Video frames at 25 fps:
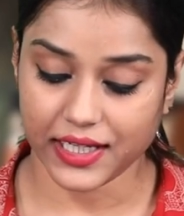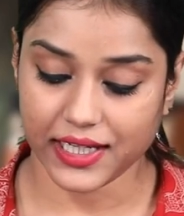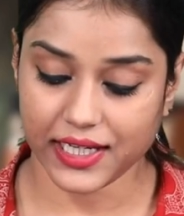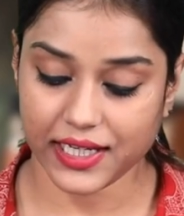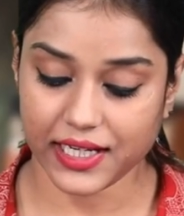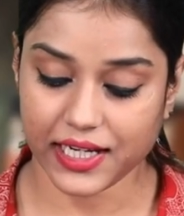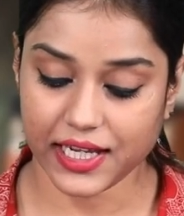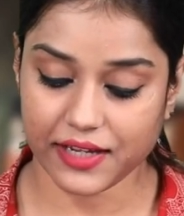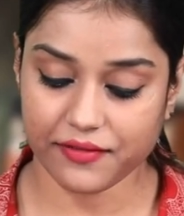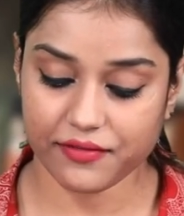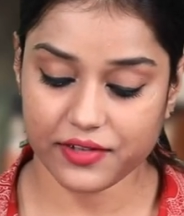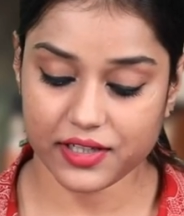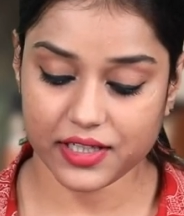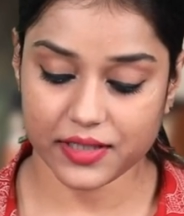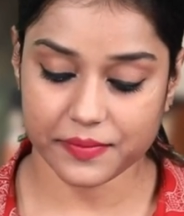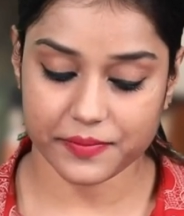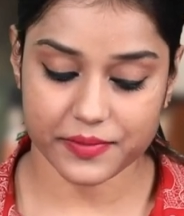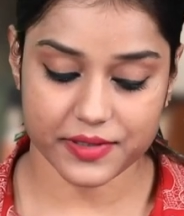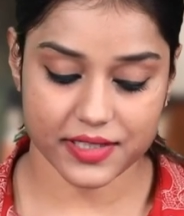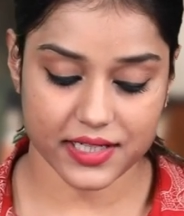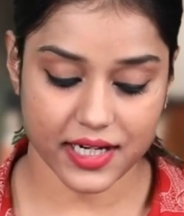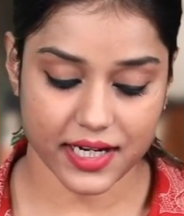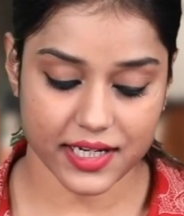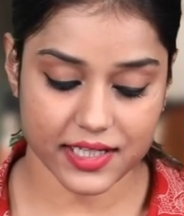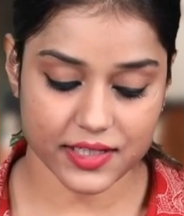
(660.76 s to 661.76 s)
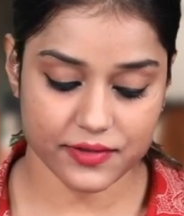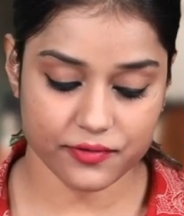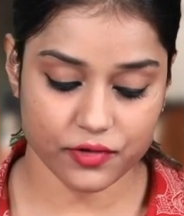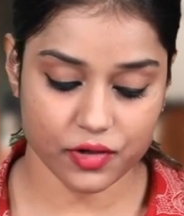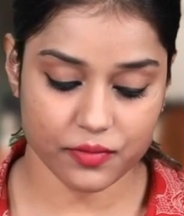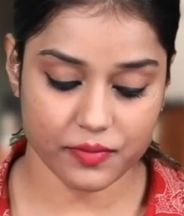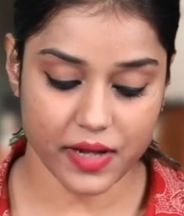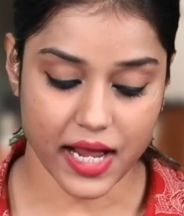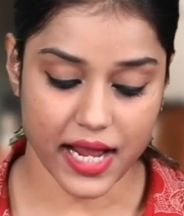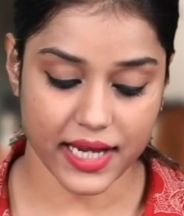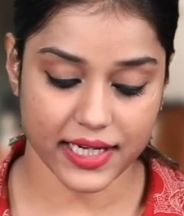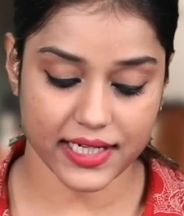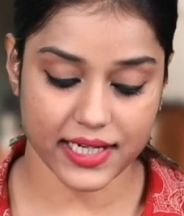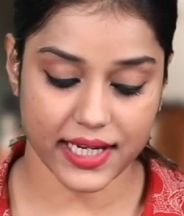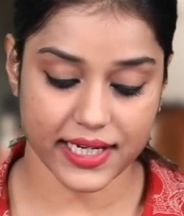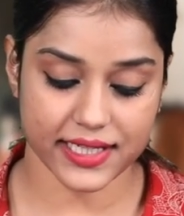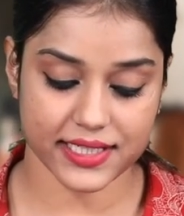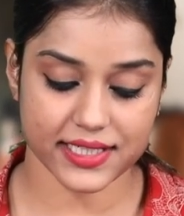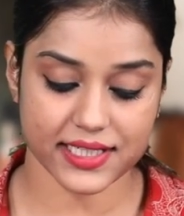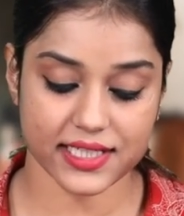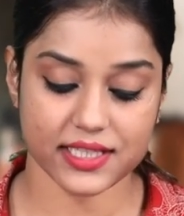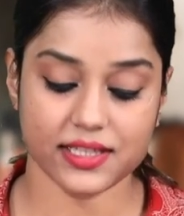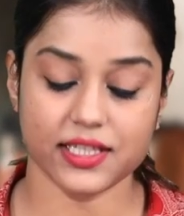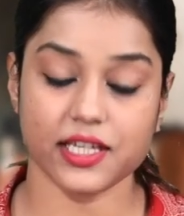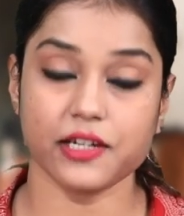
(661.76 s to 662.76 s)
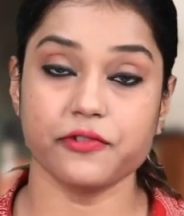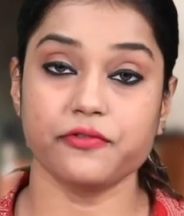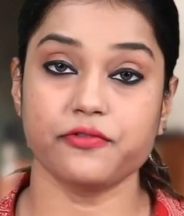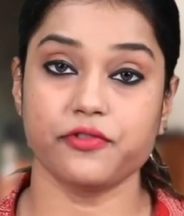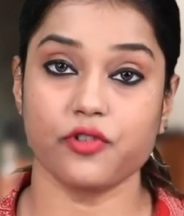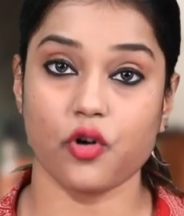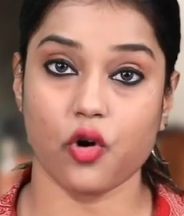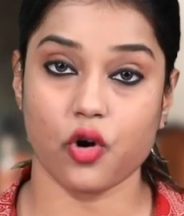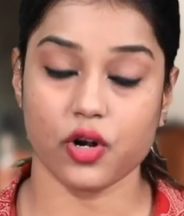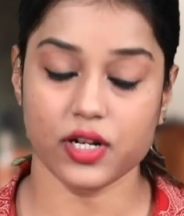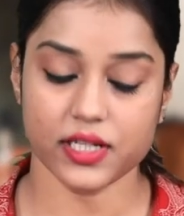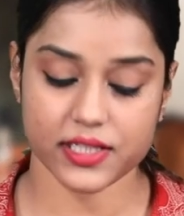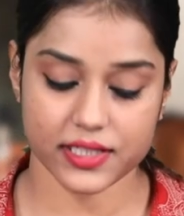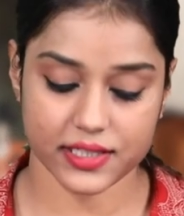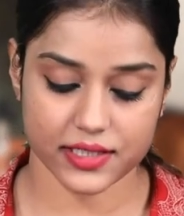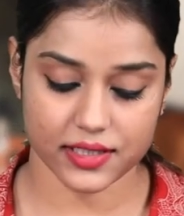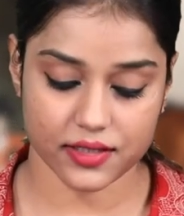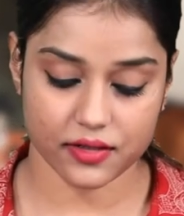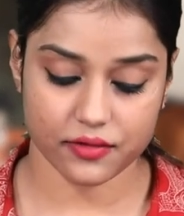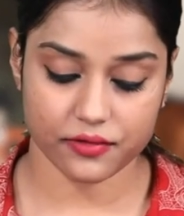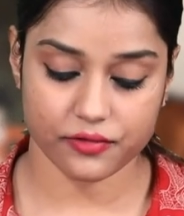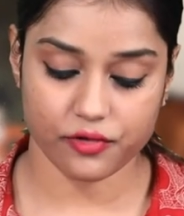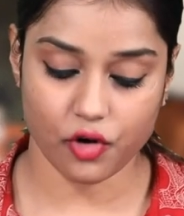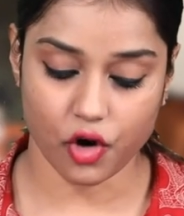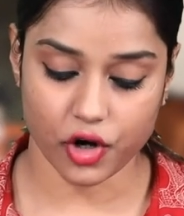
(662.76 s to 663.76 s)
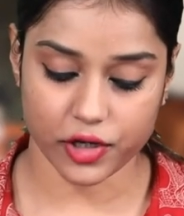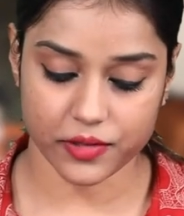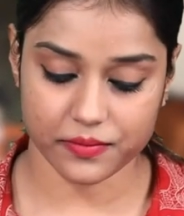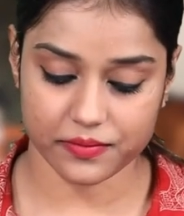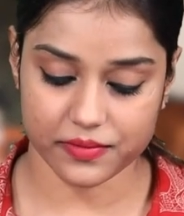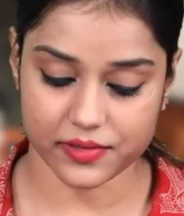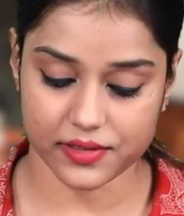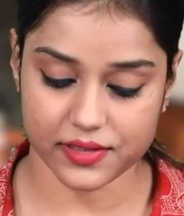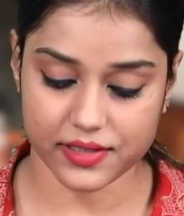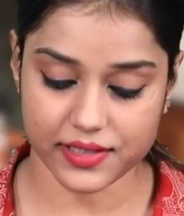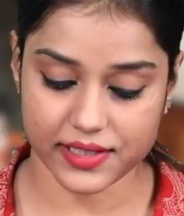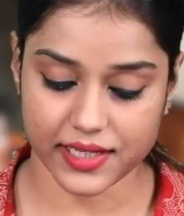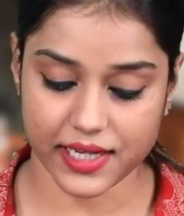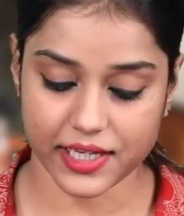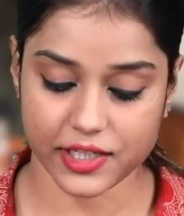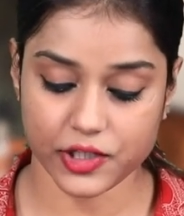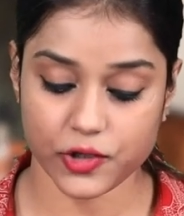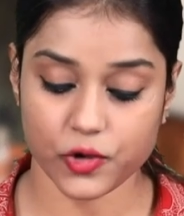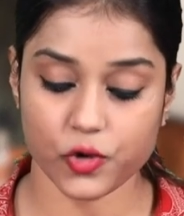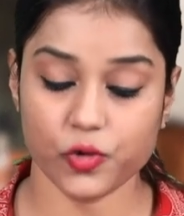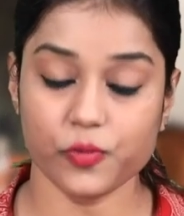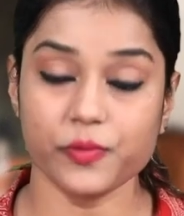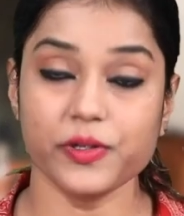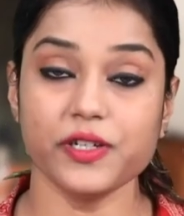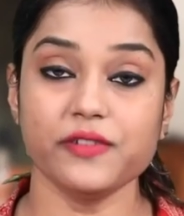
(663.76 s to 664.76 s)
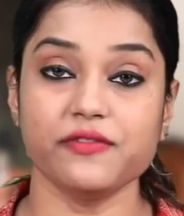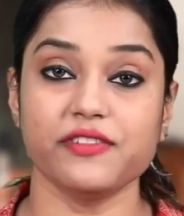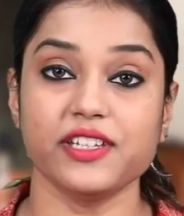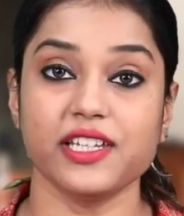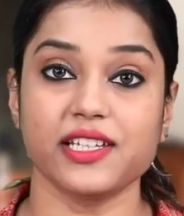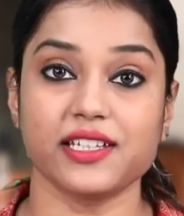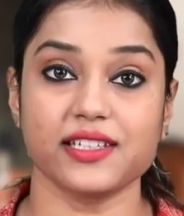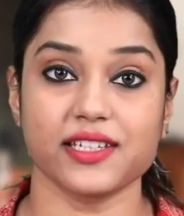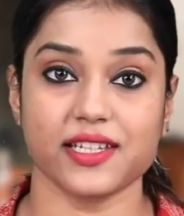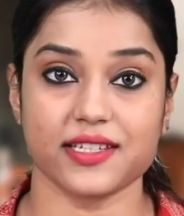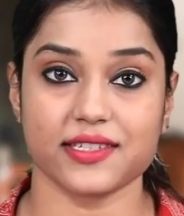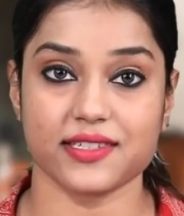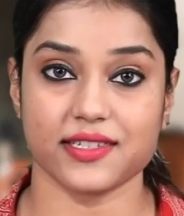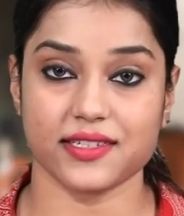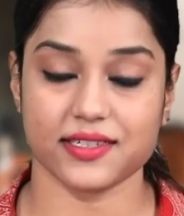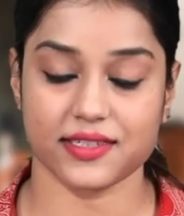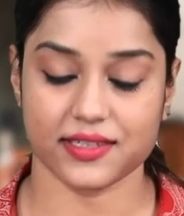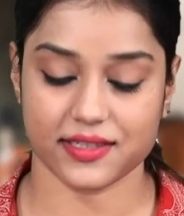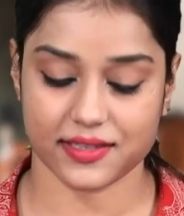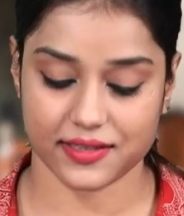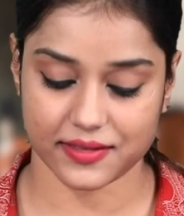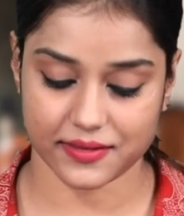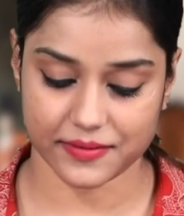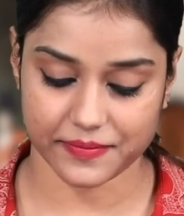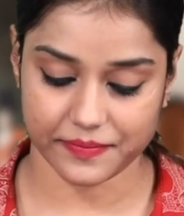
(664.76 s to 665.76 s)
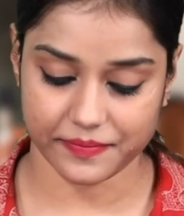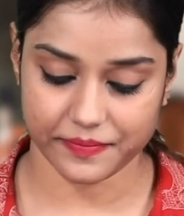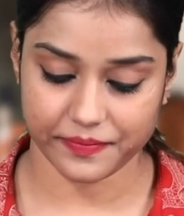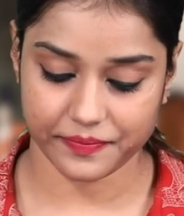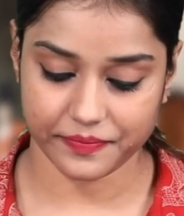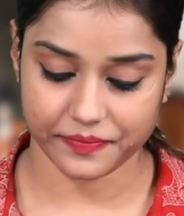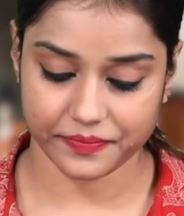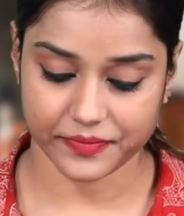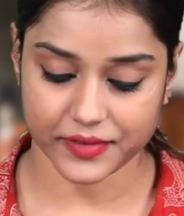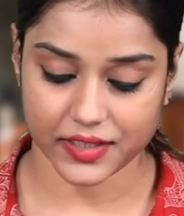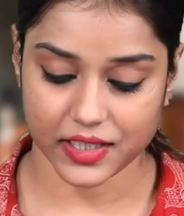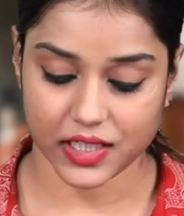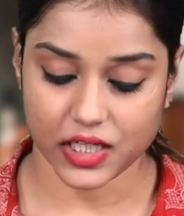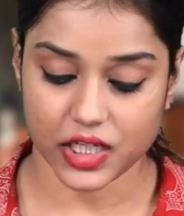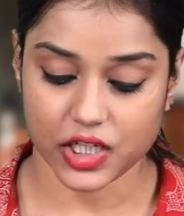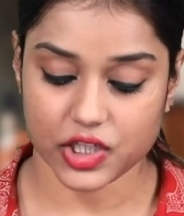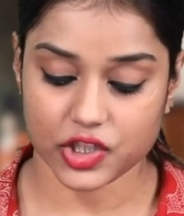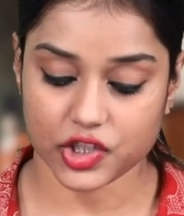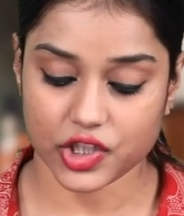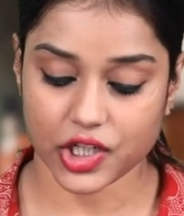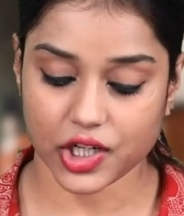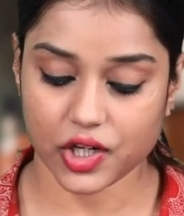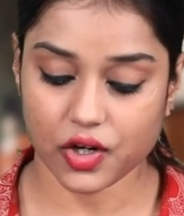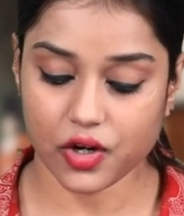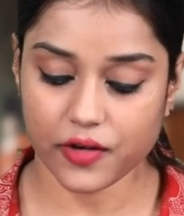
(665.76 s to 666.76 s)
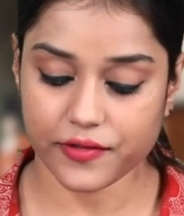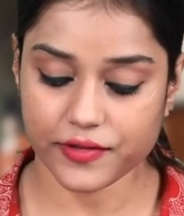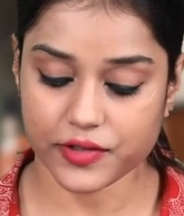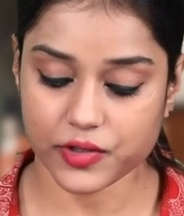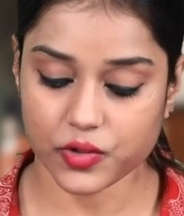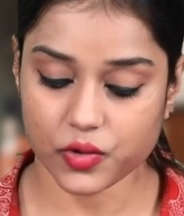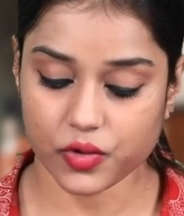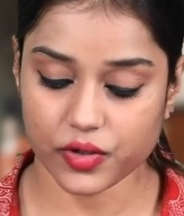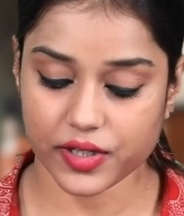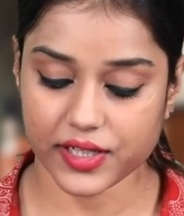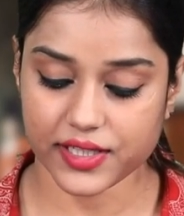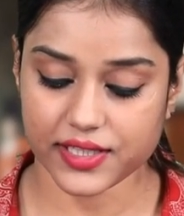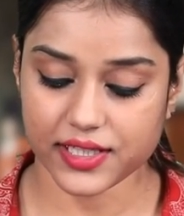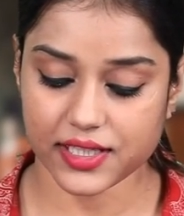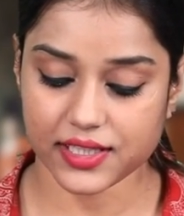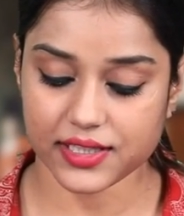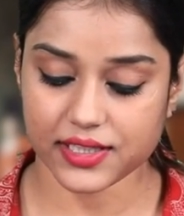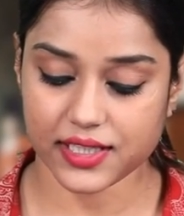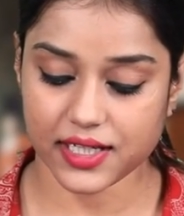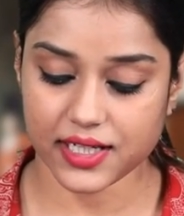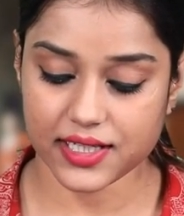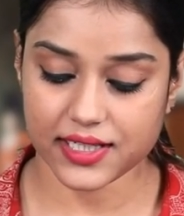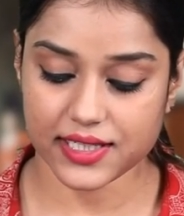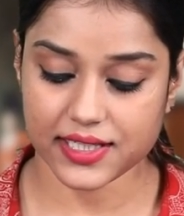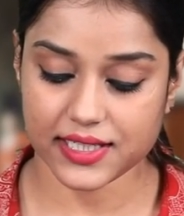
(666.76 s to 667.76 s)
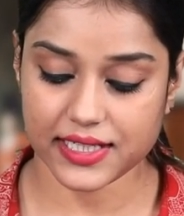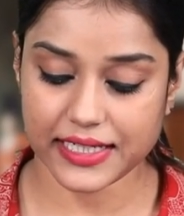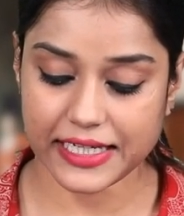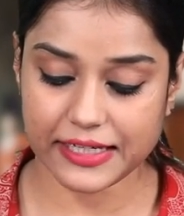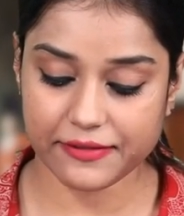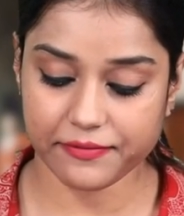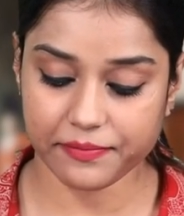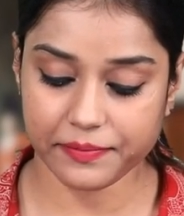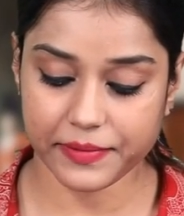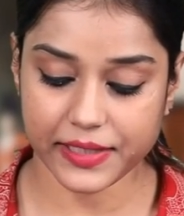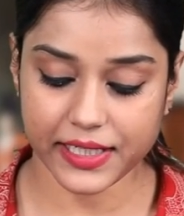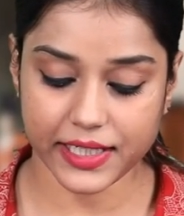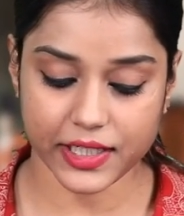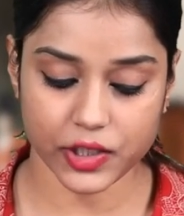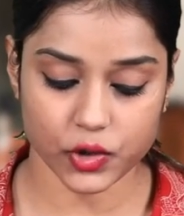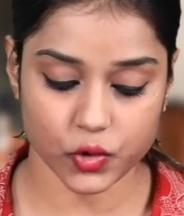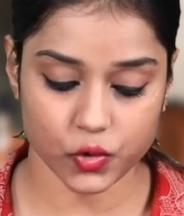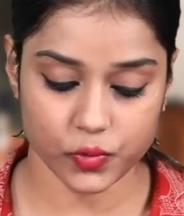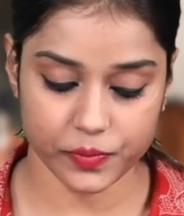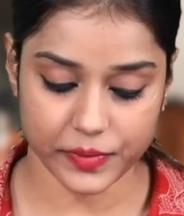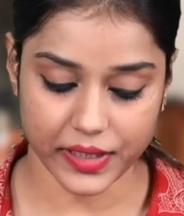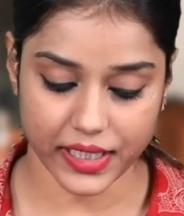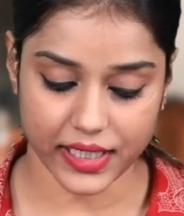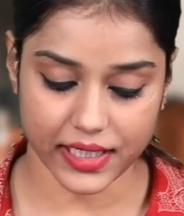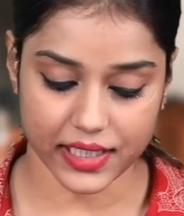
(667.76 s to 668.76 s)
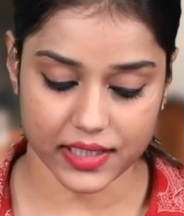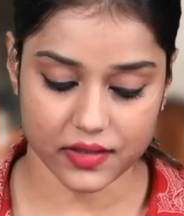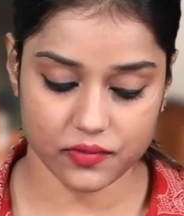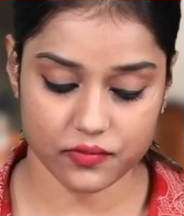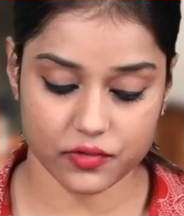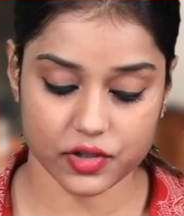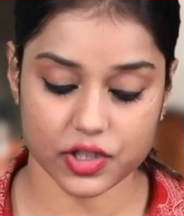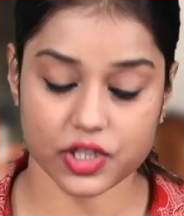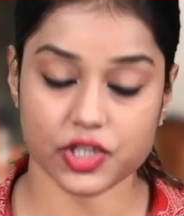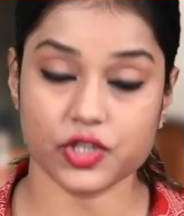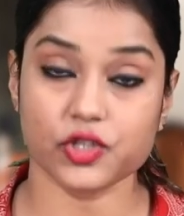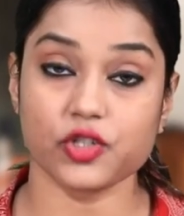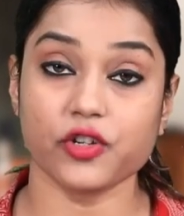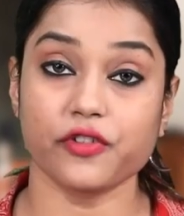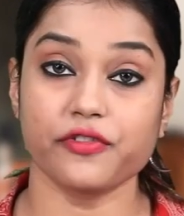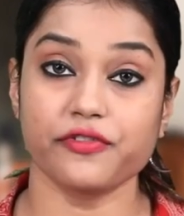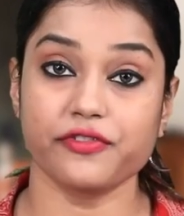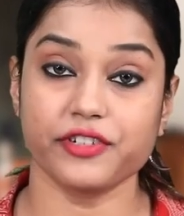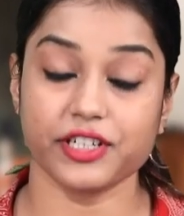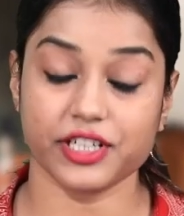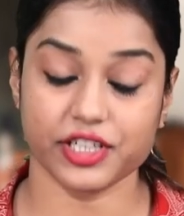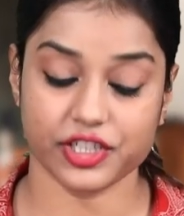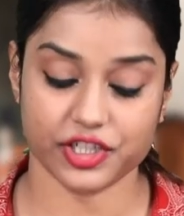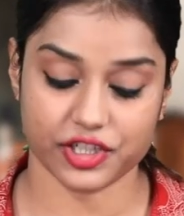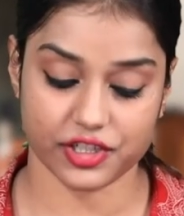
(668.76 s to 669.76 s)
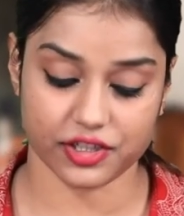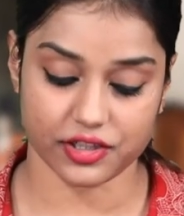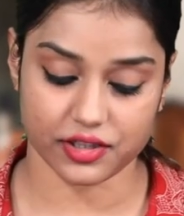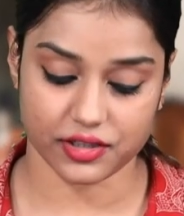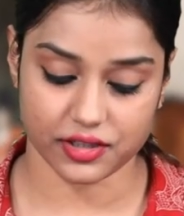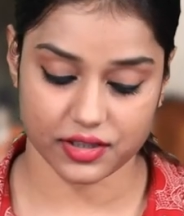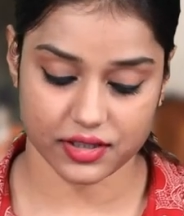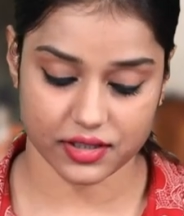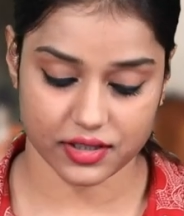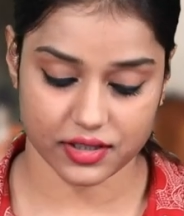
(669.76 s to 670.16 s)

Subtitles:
he never abstains from highlighting their faults, foibles and human weaknesses. Chekhov's stories are thus deeply humane works of fiction.